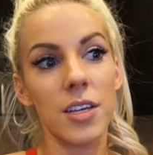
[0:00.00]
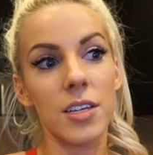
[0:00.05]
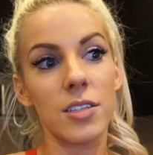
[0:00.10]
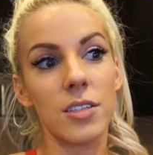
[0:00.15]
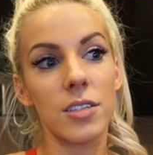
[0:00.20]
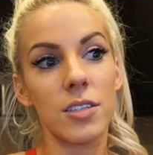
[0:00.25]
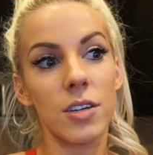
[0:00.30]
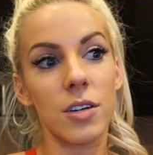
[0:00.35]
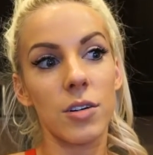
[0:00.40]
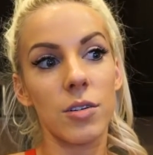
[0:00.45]

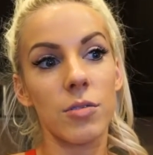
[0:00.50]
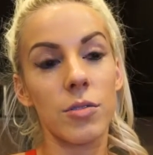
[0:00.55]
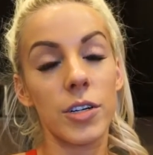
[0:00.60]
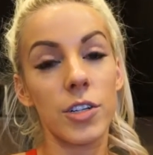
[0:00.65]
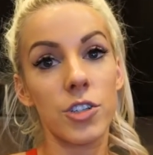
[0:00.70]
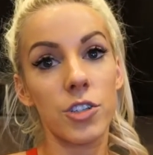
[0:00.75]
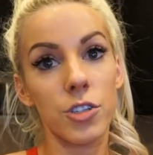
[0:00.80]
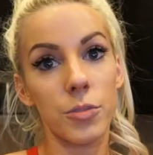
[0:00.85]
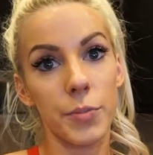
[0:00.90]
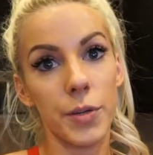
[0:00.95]
So
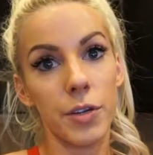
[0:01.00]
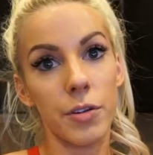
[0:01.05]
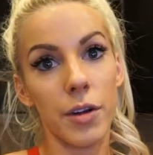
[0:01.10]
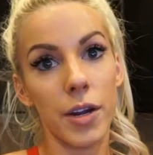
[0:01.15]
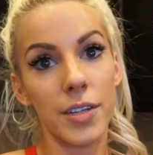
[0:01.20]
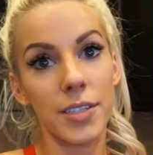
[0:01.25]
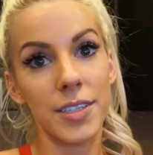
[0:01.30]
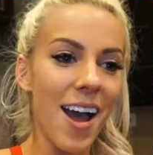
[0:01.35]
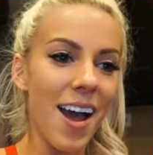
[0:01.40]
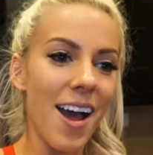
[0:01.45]
it should be
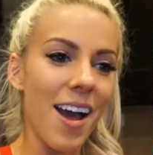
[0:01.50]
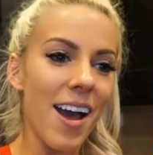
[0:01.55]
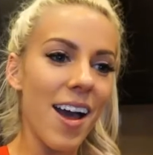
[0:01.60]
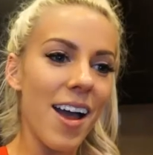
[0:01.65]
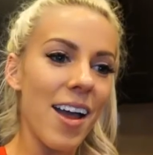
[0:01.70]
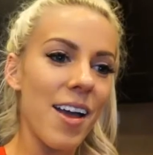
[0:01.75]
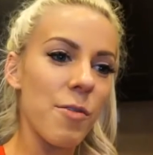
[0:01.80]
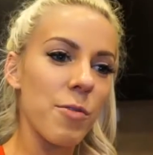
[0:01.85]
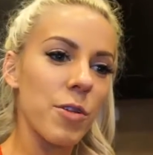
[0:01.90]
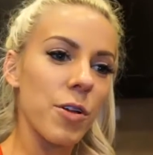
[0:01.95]
crazy.
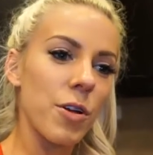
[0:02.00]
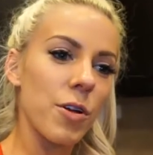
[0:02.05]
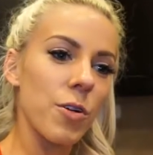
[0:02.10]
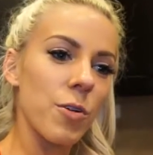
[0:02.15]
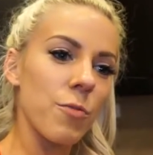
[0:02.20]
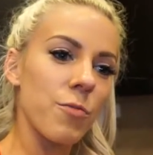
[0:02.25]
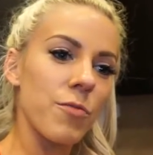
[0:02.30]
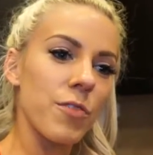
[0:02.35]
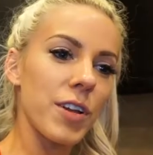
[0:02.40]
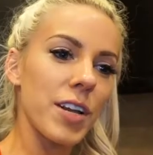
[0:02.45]
I will
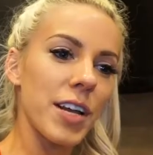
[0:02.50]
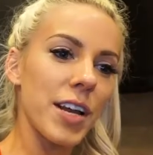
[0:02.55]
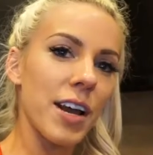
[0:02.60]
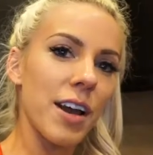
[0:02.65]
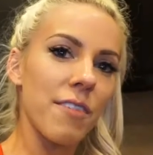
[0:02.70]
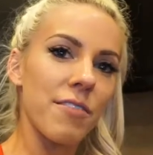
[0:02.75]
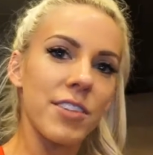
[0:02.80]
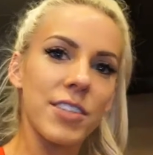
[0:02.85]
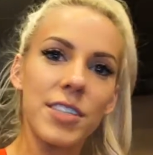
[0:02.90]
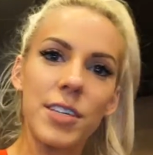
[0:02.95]
hopefully
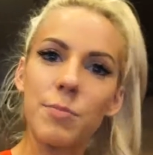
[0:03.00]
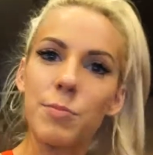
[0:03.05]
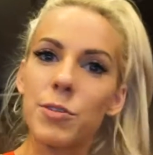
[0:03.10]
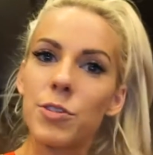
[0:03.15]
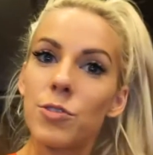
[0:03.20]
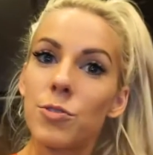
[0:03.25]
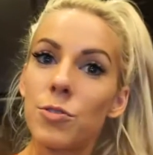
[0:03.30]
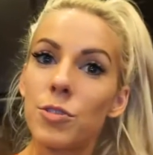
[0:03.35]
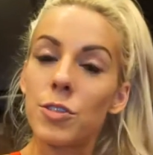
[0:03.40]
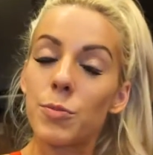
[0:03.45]
have this up
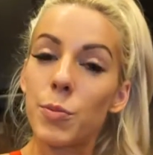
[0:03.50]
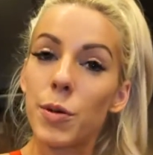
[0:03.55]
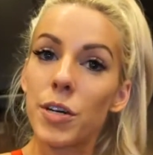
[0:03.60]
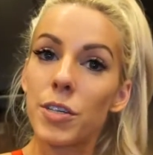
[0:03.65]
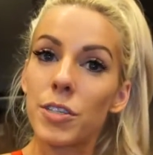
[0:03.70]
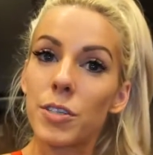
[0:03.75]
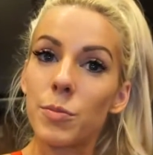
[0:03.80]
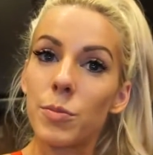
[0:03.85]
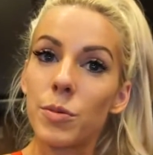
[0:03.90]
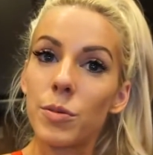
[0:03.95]
as soon as
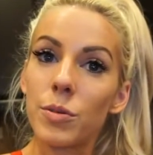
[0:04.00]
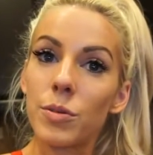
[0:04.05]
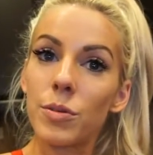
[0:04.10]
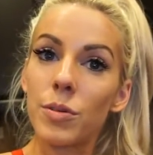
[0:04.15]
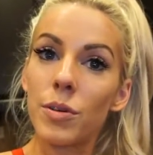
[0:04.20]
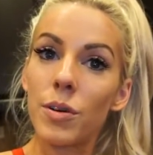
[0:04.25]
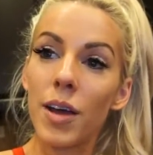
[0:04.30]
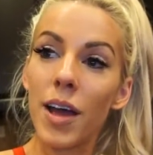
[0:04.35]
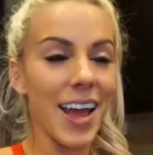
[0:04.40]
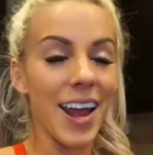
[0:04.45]

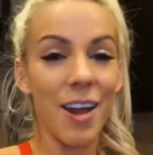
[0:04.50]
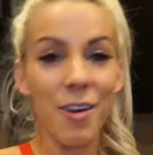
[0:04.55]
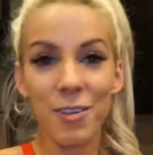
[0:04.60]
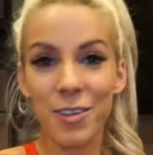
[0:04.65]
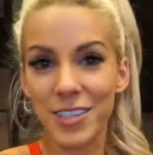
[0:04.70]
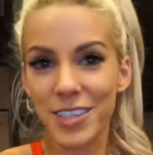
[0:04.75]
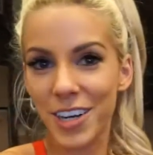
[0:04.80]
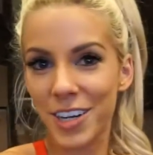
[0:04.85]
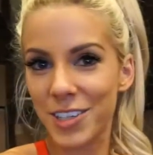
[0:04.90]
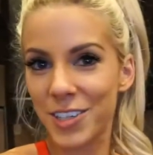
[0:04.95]
possible, and I
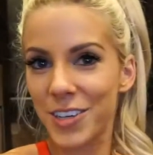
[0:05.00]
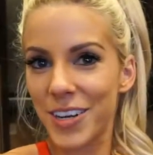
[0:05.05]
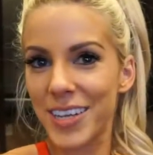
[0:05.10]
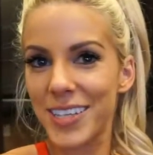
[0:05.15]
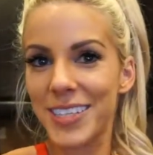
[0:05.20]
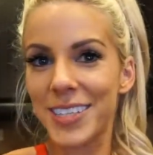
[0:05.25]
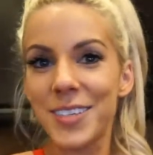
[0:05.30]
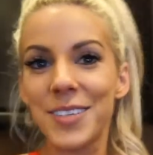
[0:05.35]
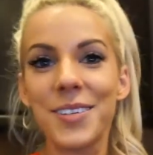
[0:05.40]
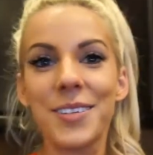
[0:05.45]
will talk to you
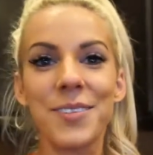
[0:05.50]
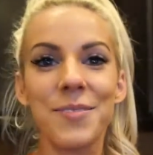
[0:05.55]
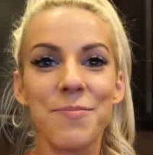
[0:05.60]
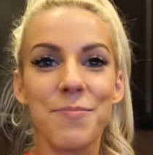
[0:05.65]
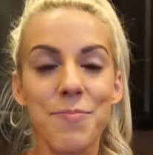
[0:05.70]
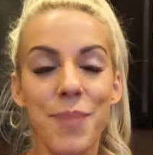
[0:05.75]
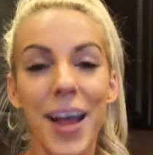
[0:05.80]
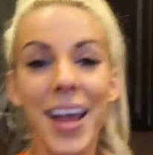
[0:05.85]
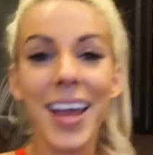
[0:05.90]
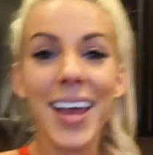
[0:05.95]
guys soon.
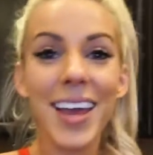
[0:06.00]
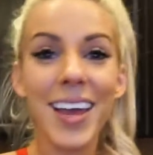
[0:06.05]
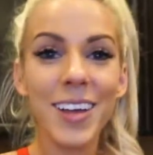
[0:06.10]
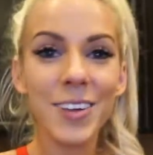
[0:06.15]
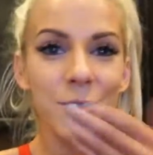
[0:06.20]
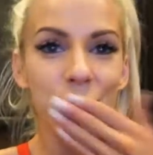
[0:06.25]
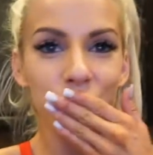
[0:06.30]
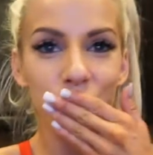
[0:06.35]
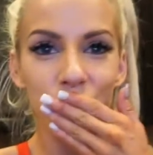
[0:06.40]
Bye.